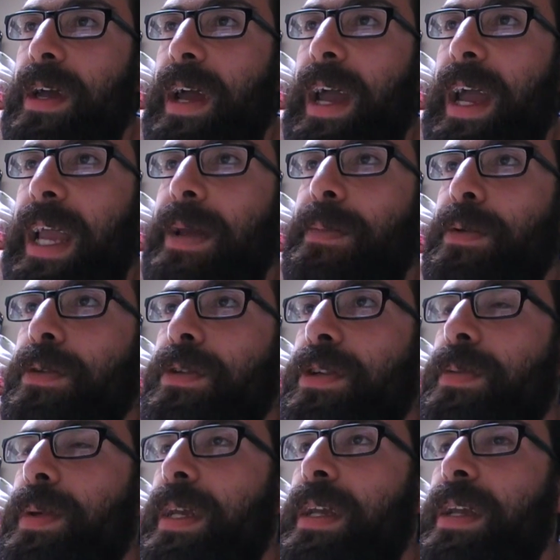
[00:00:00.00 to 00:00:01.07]
able
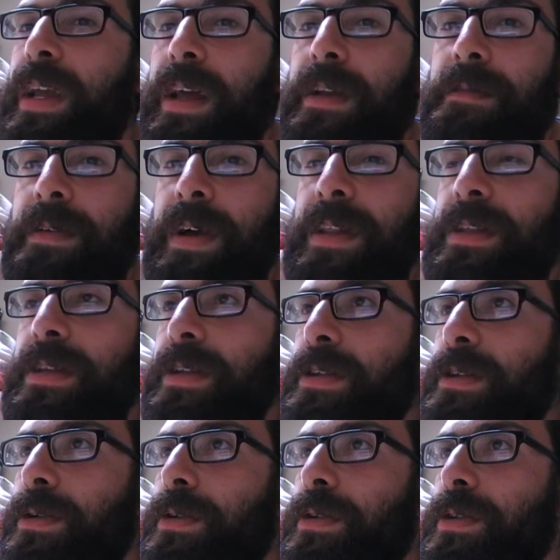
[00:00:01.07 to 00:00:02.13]
to be inventors
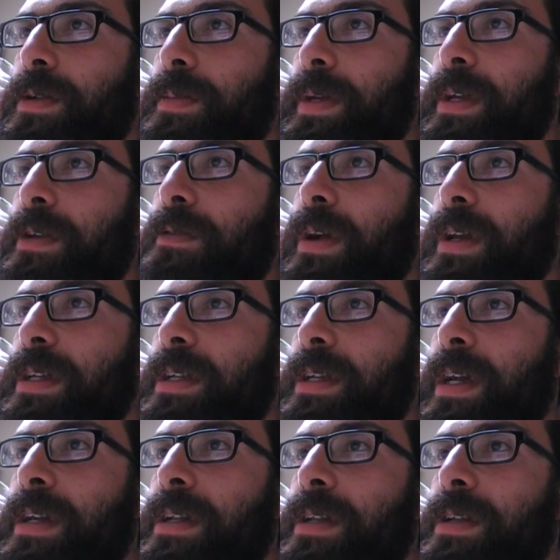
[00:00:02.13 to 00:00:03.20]
or to be great
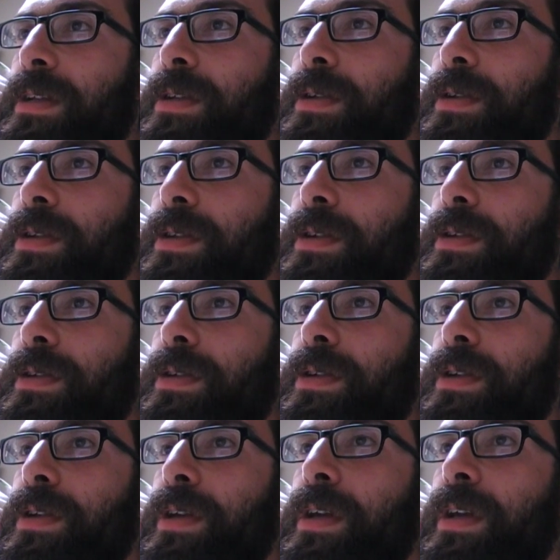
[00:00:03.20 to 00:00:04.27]
scientists or
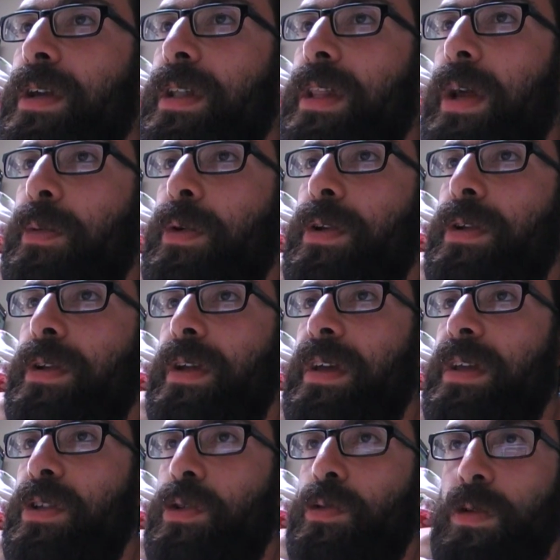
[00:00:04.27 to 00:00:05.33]
such. They weren't
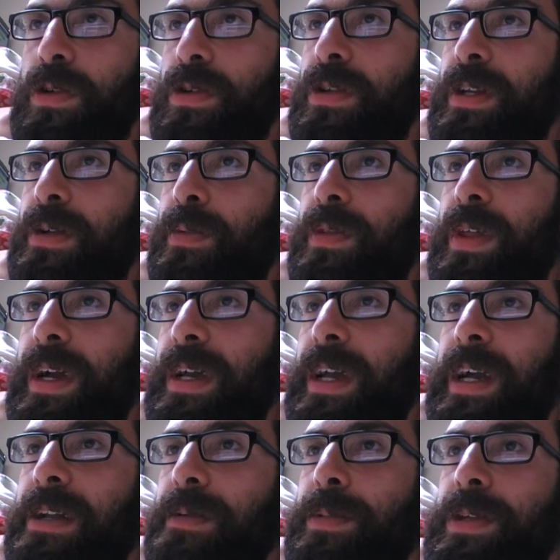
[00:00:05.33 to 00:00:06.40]
trusted with that
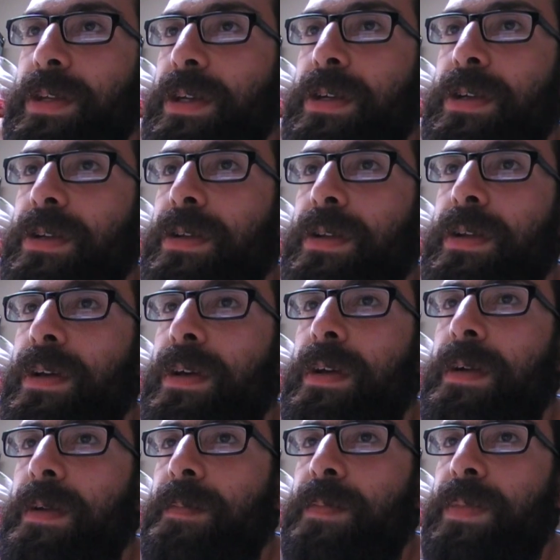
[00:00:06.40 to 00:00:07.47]
kind of position.
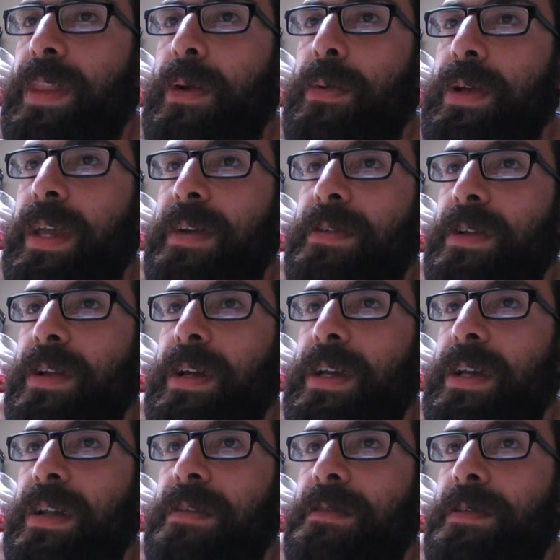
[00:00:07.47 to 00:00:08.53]
They were given like
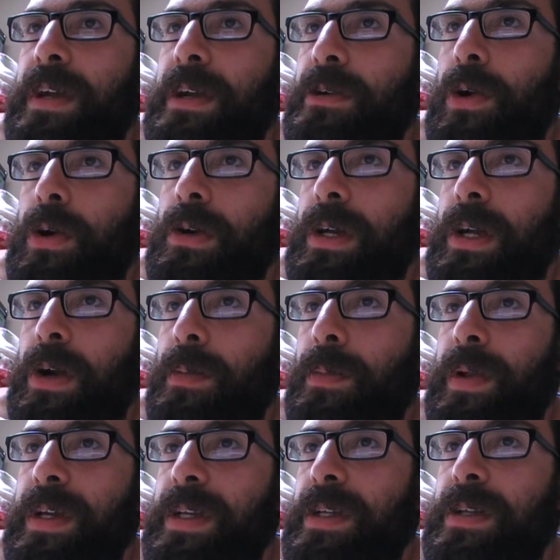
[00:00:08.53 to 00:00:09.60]
an inferiority
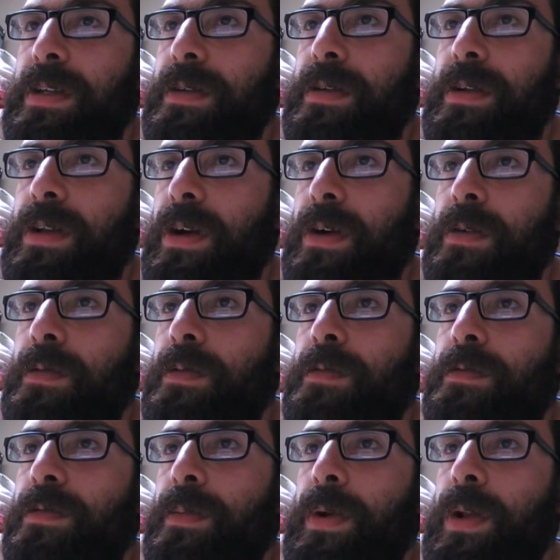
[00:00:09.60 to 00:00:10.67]
complex,
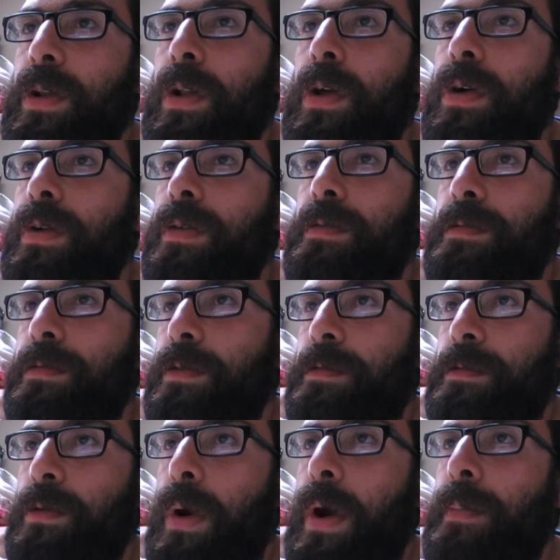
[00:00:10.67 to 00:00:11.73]
from a lot
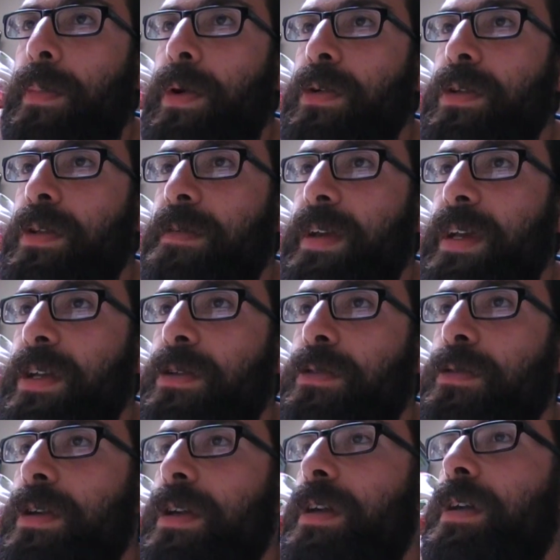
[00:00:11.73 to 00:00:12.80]
throughout most of
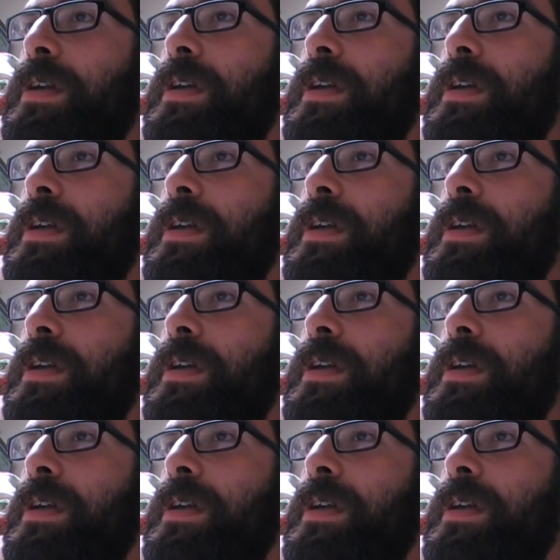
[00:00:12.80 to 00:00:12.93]
history.